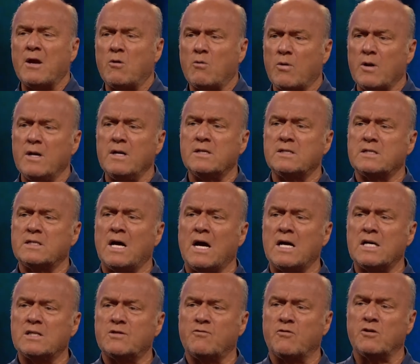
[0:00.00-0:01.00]

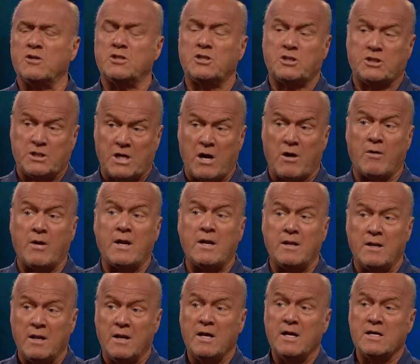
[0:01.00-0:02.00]
criticized for
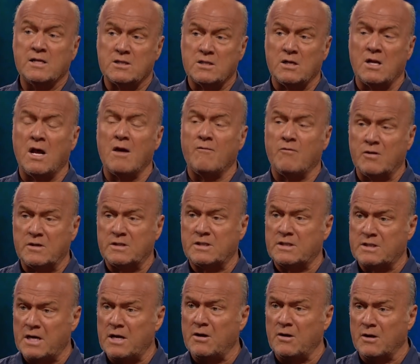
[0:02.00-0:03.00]
sharing his love with
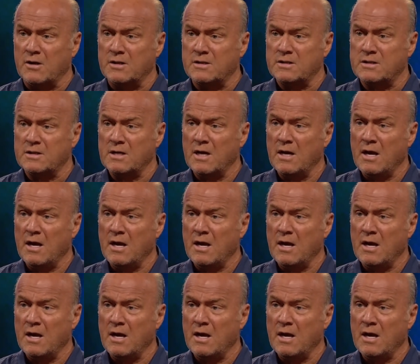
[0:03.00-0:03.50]
sinners